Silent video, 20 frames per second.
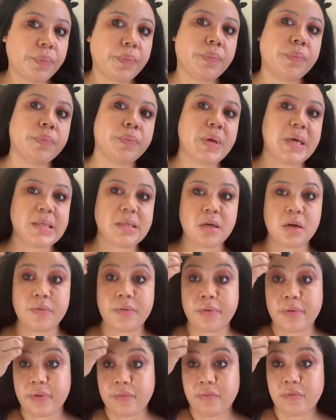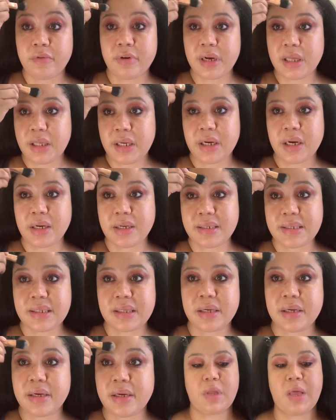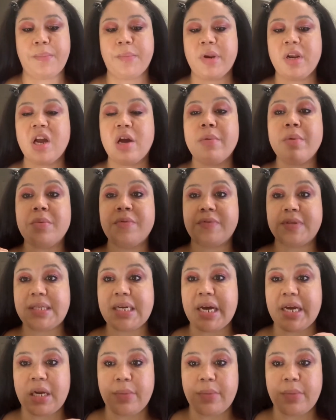It's covering really nicely. I'm going to go in with a tiny bit